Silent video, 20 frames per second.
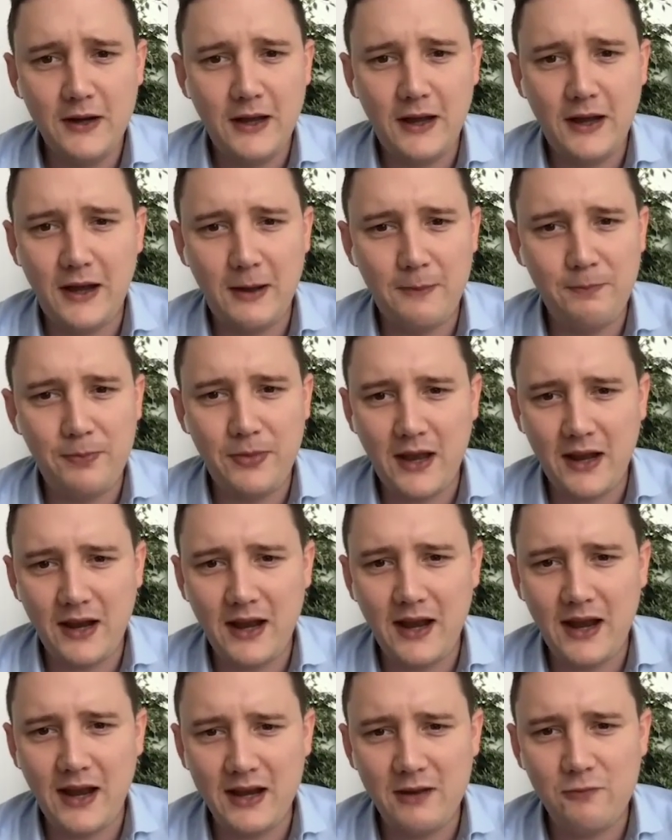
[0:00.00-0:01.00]

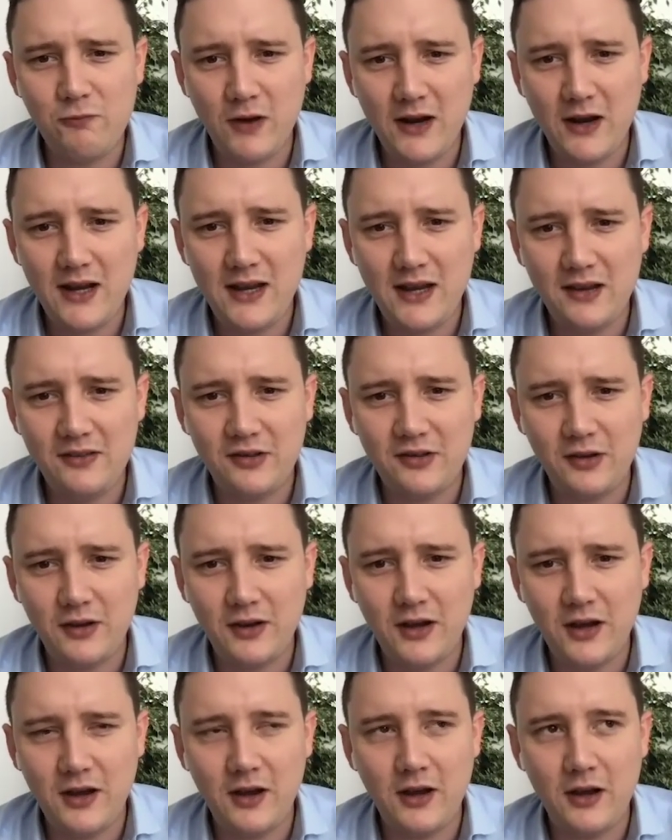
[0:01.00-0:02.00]
And it really is a
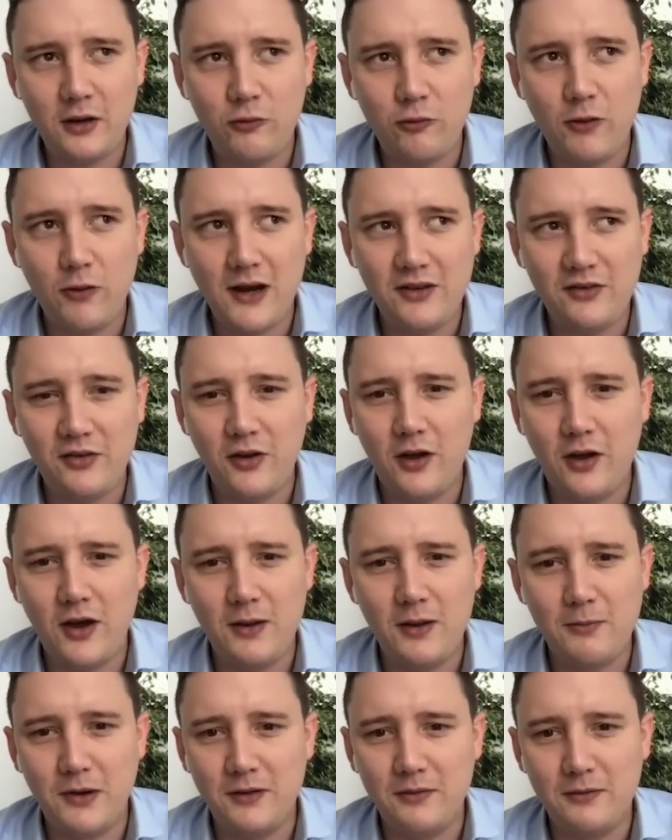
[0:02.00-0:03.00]
great
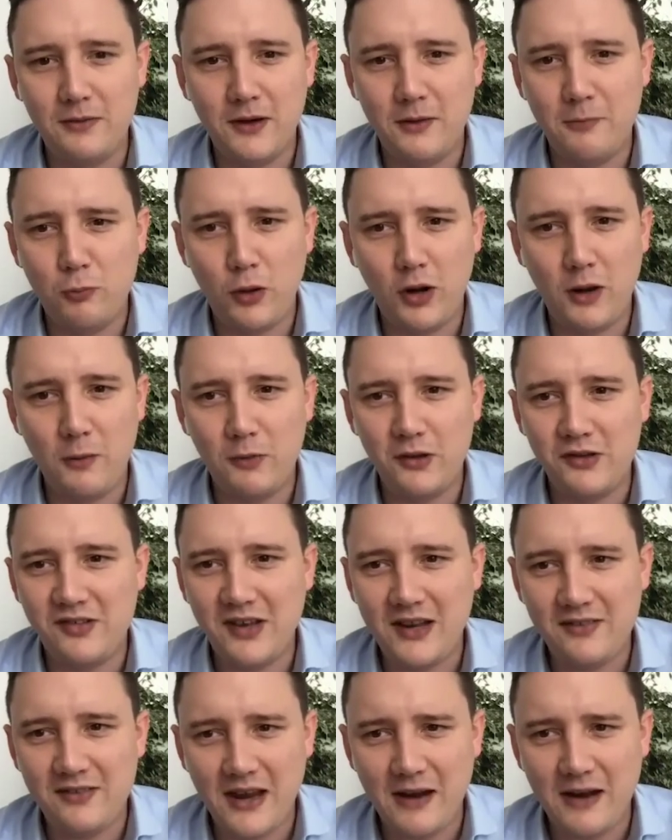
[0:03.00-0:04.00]
time. And what I would
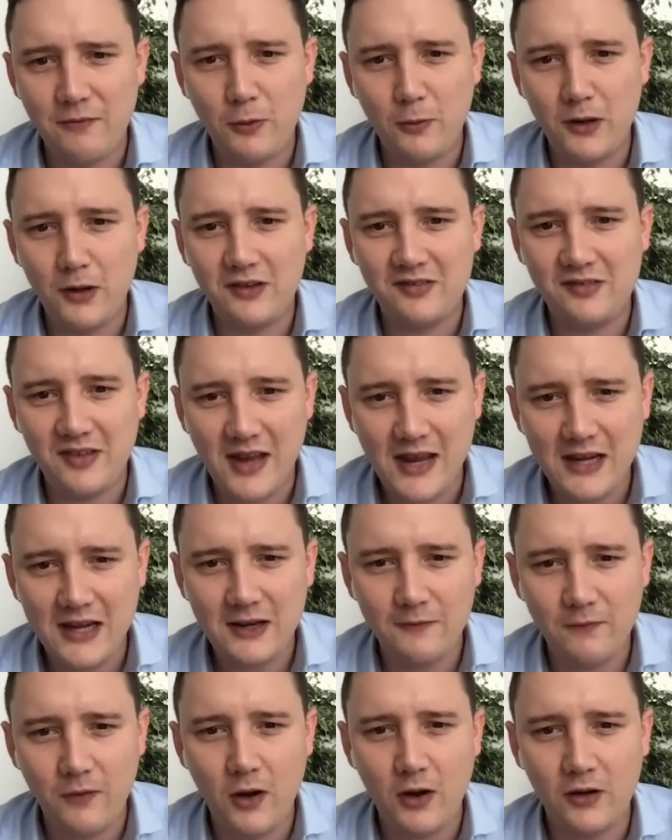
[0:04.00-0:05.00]
say to everyone is take
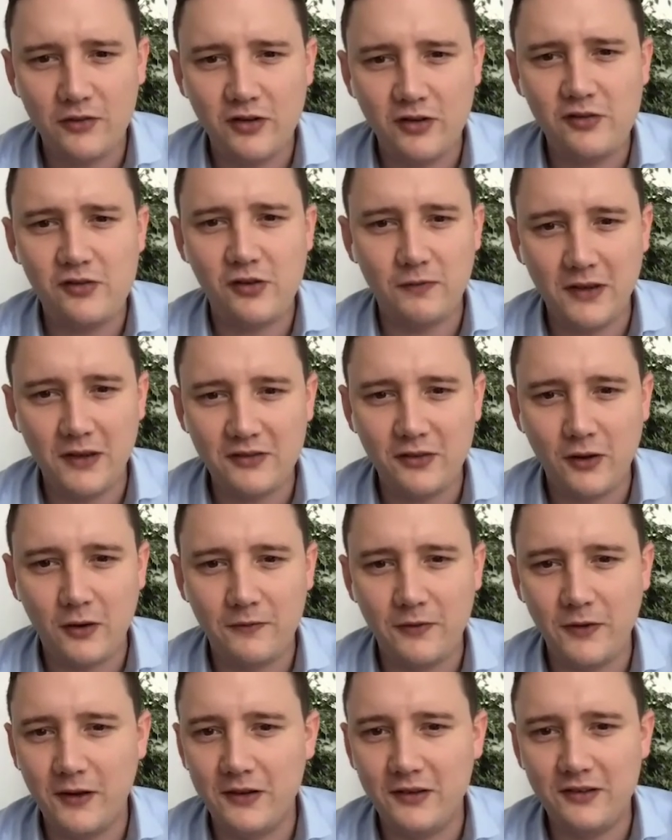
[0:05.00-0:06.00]
advantage of these
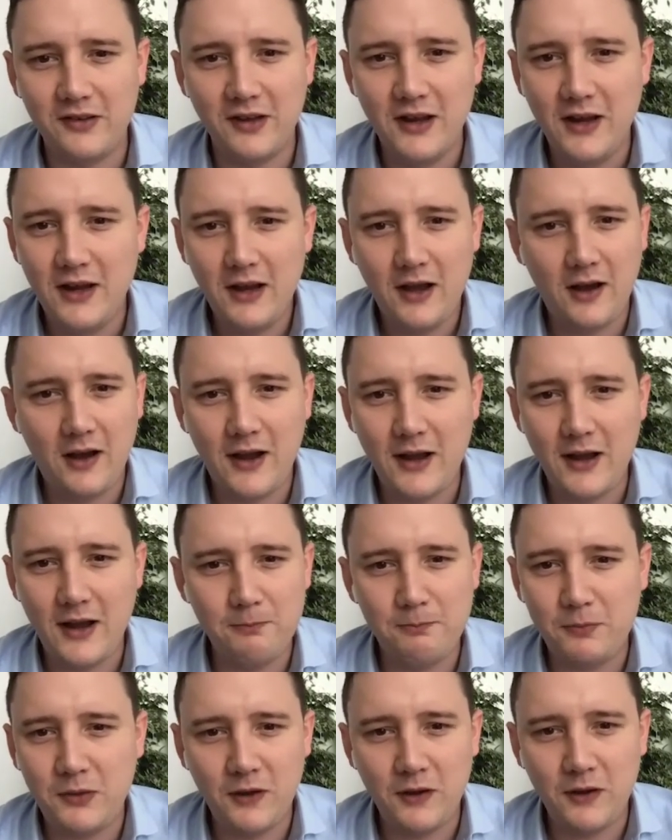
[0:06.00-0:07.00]
offers. I
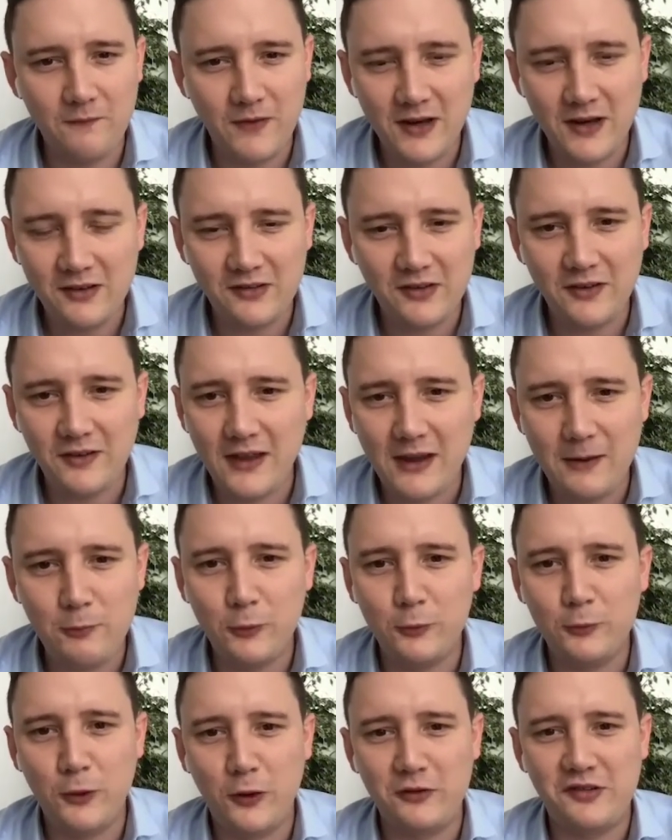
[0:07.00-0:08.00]
am convinced that they
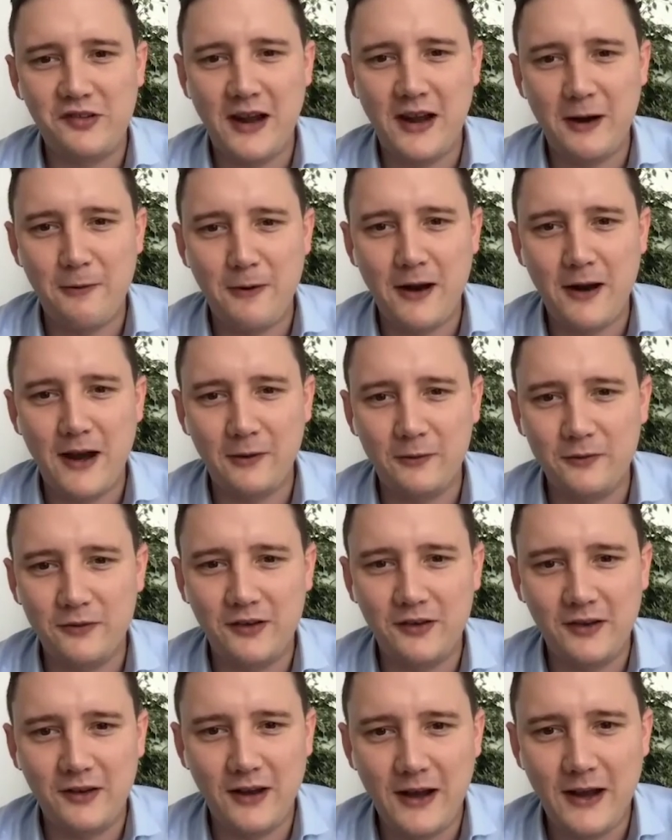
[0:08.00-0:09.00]
will not stay around,
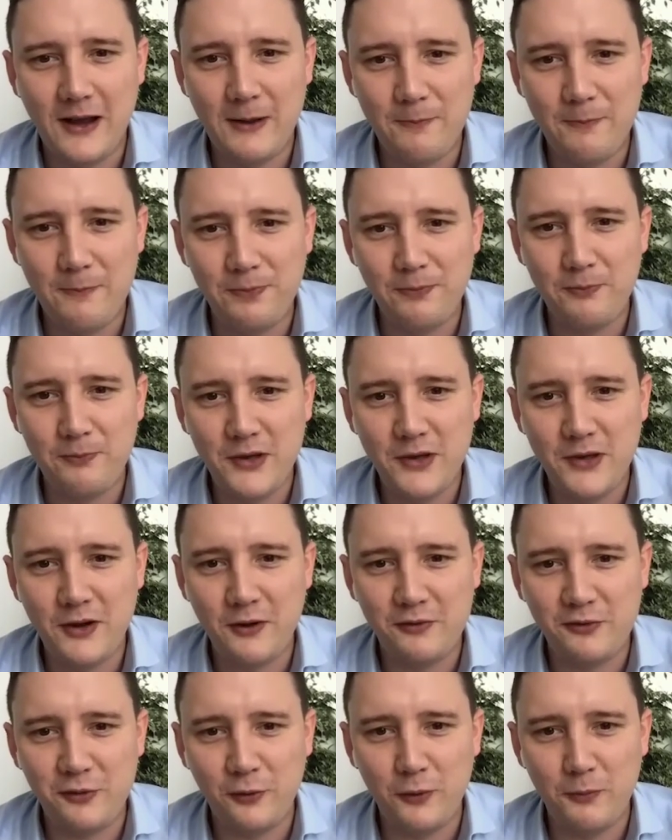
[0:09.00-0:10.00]
you know,
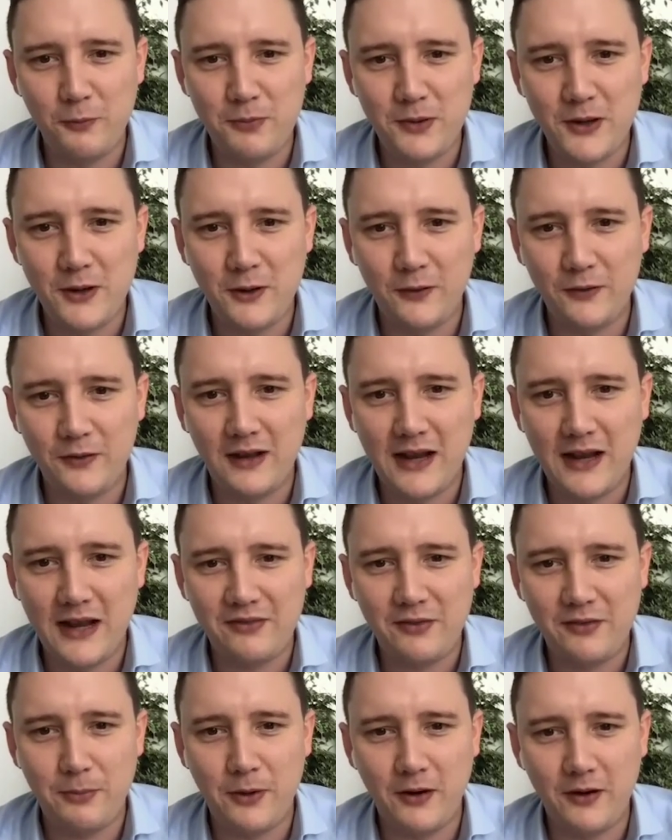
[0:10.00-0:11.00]
sort of beyond the
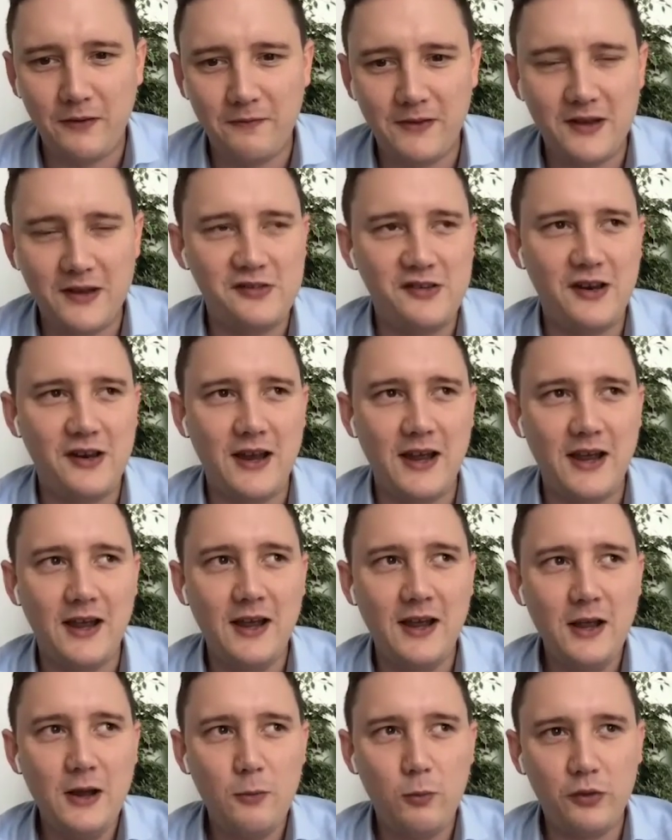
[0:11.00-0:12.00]
latter part of this year,
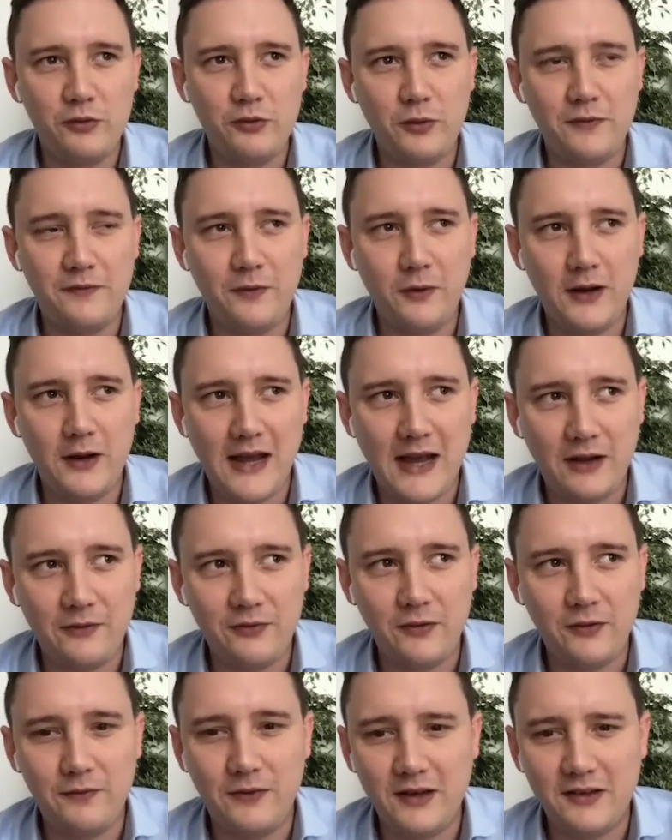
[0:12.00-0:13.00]
once we're fully
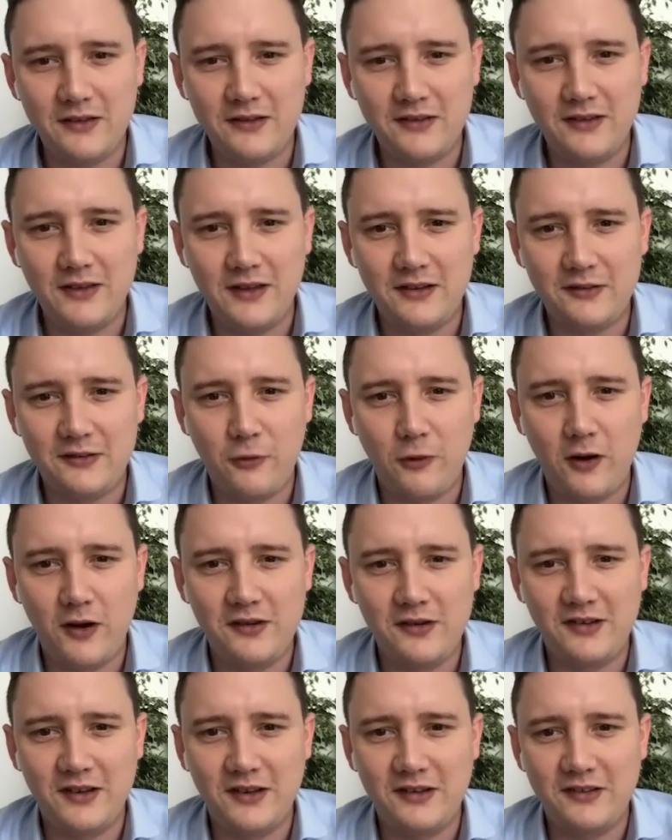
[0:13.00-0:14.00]
out of this
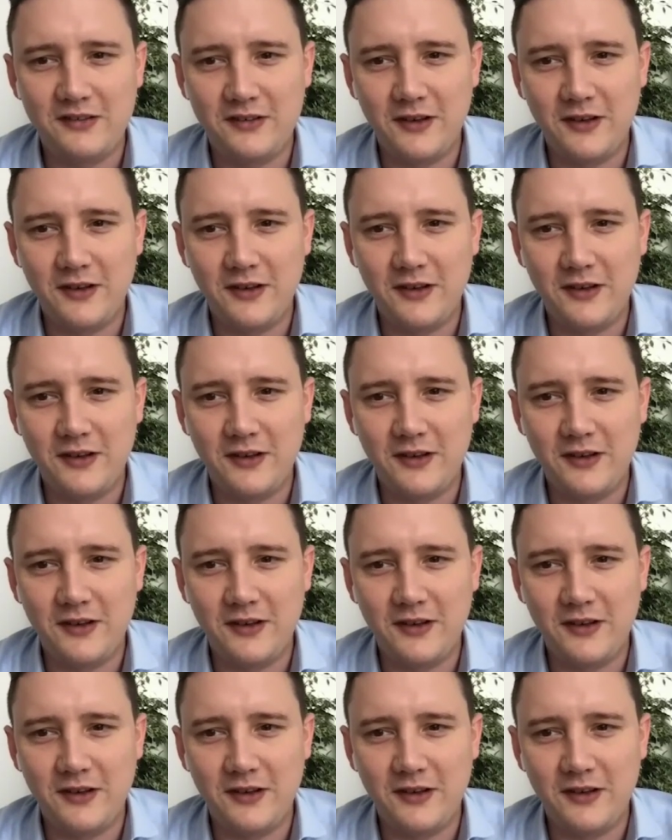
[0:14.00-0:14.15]
crisis.